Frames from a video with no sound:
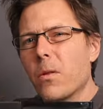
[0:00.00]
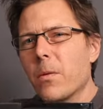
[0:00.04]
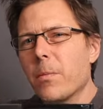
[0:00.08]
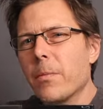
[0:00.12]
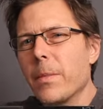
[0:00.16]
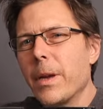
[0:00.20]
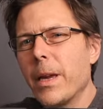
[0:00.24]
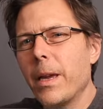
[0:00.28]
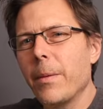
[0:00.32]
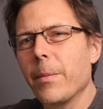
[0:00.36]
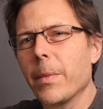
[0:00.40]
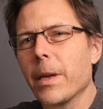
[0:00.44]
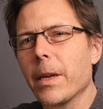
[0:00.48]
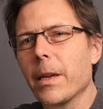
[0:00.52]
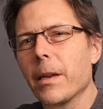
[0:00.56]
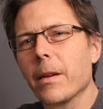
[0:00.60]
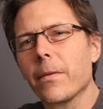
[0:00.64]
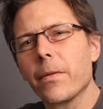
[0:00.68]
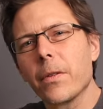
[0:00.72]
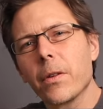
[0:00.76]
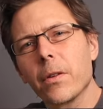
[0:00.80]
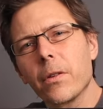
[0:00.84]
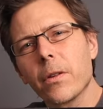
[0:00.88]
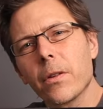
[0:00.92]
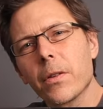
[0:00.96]
Or maybe
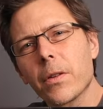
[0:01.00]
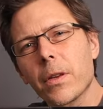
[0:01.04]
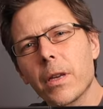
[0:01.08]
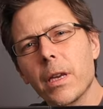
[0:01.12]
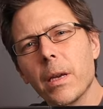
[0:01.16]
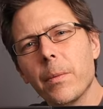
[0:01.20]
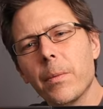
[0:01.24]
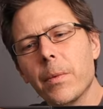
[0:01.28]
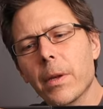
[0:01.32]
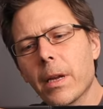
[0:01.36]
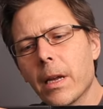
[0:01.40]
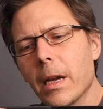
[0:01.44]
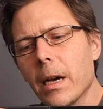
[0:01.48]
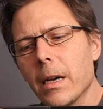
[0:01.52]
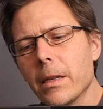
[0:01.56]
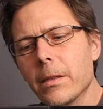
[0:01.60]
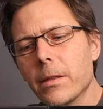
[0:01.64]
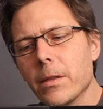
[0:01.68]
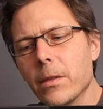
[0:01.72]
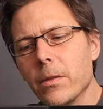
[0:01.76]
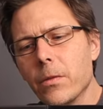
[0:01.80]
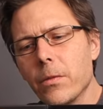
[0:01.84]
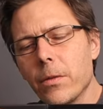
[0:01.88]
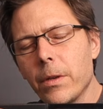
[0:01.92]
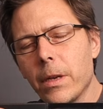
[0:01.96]
if you just keep the
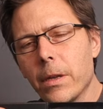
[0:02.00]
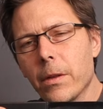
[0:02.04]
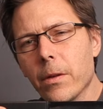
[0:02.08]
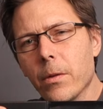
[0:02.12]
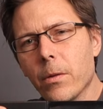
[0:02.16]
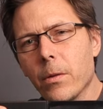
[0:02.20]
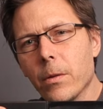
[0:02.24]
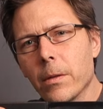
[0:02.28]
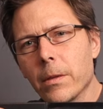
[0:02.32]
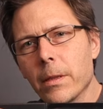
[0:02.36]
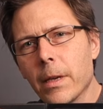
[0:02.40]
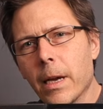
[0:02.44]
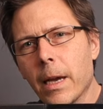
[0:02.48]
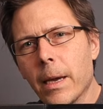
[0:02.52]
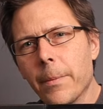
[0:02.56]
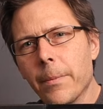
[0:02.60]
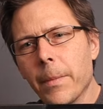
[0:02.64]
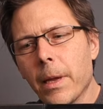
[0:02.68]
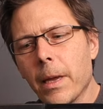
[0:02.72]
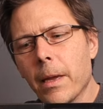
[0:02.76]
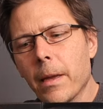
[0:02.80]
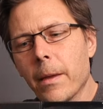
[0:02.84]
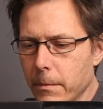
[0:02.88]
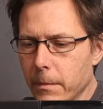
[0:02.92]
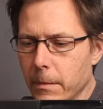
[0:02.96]
continuity the whole
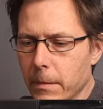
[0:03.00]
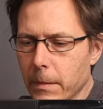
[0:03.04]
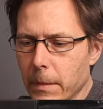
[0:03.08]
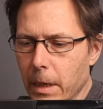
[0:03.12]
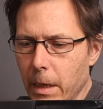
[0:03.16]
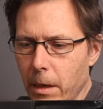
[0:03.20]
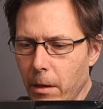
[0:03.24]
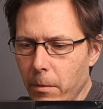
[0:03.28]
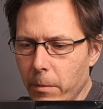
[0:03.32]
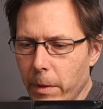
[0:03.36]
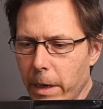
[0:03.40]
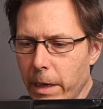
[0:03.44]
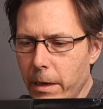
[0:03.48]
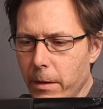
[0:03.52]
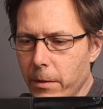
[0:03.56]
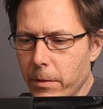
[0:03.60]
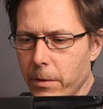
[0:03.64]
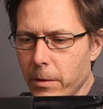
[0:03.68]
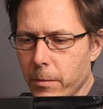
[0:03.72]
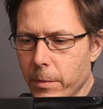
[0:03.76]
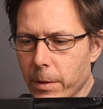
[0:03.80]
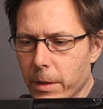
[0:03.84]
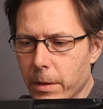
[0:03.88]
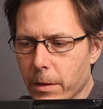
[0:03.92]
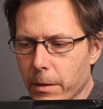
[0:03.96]
time, then you might
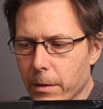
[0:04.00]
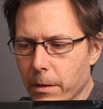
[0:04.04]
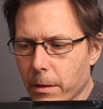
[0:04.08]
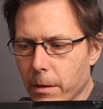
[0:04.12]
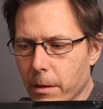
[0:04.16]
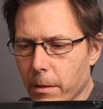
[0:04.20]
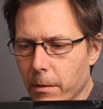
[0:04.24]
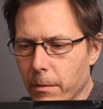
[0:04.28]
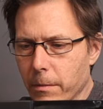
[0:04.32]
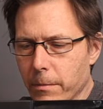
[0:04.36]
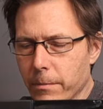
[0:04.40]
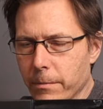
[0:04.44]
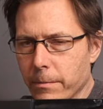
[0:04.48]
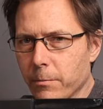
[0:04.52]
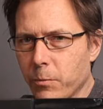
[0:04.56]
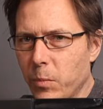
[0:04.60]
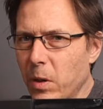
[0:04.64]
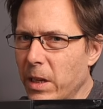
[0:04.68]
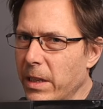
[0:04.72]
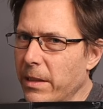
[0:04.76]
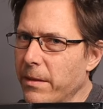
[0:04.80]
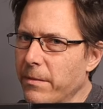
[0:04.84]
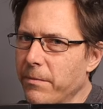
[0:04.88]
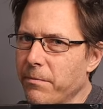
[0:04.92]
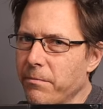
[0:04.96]
also be good to go.
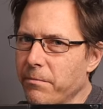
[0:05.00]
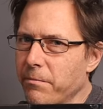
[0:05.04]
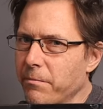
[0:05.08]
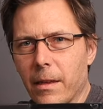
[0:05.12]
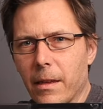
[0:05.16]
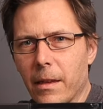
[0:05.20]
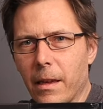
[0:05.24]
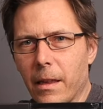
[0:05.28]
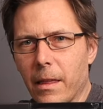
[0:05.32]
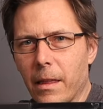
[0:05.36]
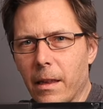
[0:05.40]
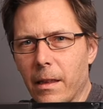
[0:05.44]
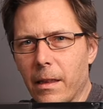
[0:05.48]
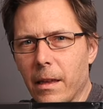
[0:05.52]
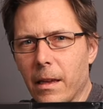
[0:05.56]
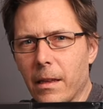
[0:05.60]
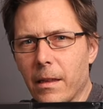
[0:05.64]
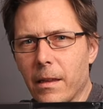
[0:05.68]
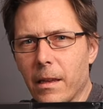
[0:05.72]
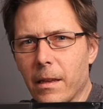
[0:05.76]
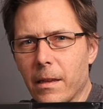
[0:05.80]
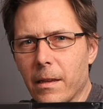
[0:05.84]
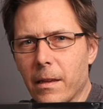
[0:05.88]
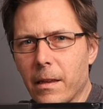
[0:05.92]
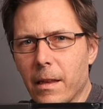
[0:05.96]
But I think
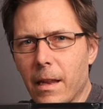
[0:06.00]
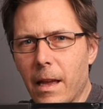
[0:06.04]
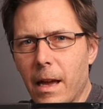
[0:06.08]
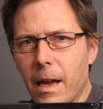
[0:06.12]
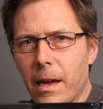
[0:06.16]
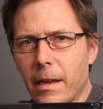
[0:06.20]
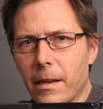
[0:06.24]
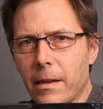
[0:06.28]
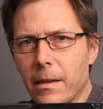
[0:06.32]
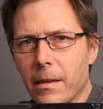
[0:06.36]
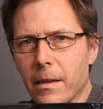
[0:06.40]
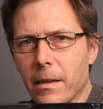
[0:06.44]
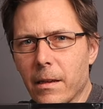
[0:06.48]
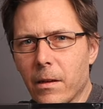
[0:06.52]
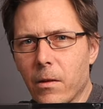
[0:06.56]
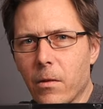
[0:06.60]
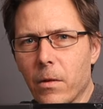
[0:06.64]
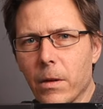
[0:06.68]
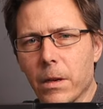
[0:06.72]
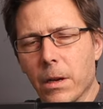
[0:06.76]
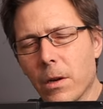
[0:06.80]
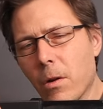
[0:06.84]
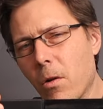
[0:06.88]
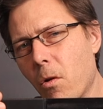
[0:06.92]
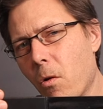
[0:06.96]
that does not uh, go
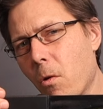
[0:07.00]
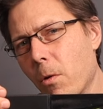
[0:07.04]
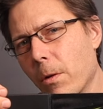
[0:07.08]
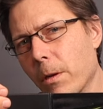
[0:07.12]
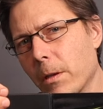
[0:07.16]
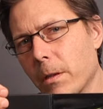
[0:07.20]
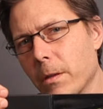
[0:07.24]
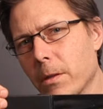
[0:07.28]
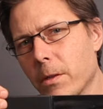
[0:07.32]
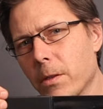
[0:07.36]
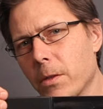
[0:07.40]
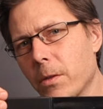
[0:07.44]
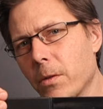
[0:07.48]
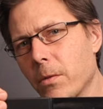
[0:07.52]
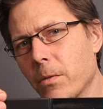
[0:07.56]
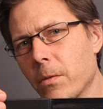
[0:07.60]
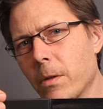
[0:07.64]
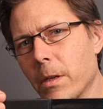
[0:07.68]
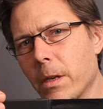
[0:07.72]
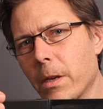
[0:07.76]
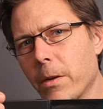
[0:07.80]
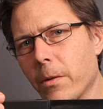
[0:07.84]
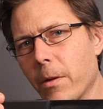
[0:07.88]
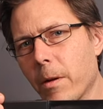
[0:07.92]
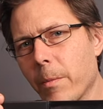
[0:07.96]
in accordance to
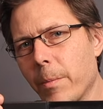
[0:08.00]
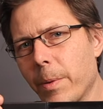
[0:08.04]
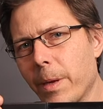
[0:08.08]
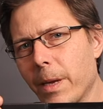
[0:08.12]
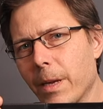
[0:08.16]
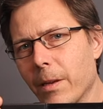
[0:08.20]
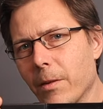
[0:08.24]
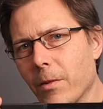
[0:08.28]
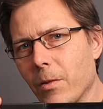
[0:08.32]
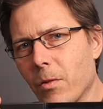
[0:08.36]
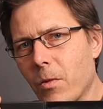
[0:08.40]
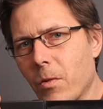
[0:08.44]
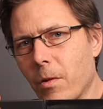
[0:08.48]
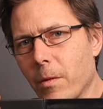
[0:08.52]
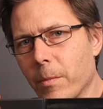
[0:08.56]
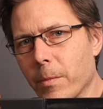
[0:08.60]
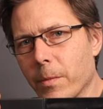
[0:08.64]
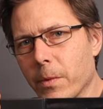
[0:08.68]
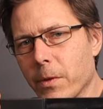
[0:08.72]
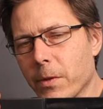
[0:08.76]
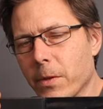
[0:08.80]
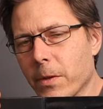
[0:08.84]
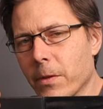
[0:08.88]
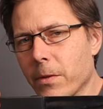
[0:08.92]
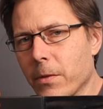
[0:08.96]
the European
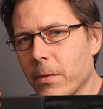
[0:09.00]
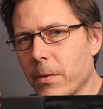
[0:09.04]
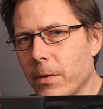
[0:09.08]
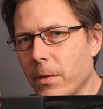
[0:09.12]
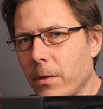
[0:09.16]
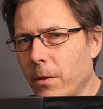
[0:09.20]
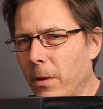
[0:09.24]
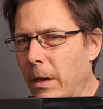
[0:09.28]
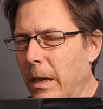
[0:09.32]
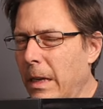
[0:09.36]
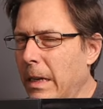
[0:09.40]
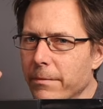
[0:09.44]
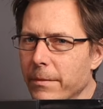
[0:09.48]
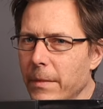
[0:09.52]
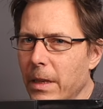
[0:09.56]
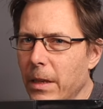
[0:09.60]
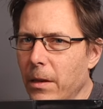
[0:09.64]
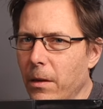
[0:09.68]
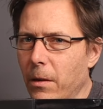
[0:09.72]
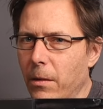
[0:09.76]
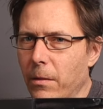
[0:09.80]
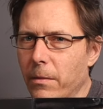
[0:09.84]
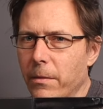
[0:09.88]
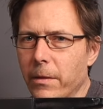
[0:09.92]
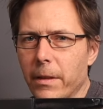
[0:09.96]
norms. So, you
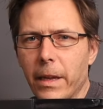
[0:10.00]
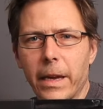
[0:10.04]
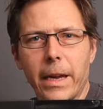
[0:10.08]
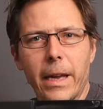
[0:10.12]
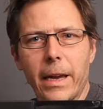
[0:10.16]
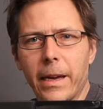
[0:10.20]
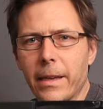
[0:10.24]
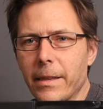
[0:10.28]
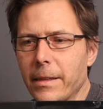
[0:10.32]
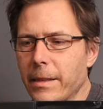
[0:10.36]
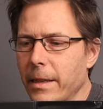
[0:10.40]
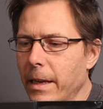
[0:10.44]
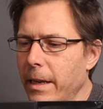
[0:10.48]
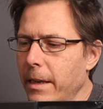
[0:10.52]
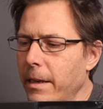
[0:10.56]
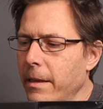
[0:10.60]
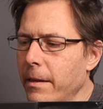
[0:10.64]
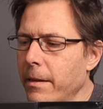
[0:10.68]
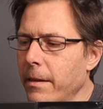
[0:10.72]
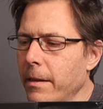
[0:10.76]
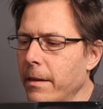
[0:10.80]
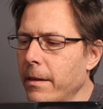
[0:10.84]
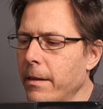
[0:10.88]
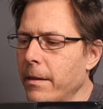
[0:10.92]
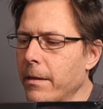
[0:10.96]
know, like I
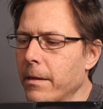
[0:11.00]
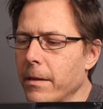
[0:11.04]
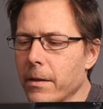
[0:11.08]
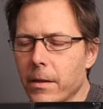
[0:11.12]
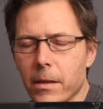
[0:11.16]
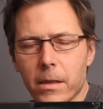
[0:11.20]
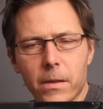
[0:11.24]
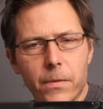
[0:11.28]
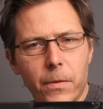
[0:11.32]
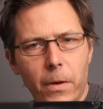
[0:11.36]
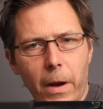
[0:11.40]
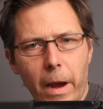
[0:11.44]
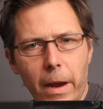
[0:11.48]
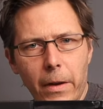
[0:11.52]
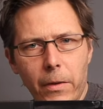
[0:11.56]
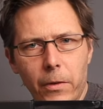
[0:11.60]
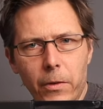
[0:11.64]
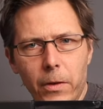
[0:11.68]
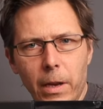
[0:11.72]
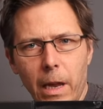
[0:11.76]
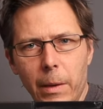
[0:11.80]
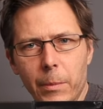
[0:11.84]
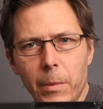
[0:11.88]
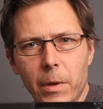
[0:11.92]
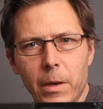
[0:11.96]
said, this is for
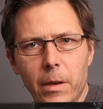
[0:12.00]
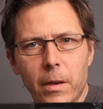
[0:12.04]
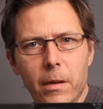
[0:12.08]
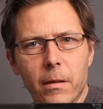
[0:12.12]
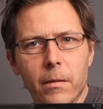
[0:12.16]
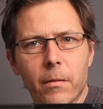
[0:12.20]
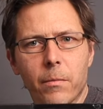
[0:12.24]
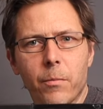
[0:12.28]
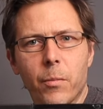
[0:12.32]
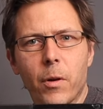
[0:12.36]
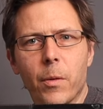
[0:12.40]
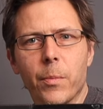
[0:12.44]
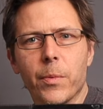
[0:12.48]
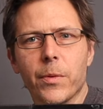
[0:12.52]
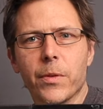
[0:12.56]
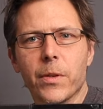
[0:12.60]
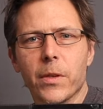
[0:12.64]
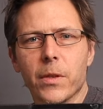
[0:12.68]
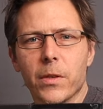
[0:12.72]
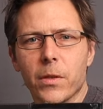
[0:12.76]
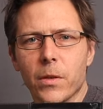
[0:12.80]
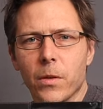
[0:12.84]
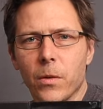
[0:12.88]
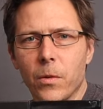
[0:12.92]
entertainment purposes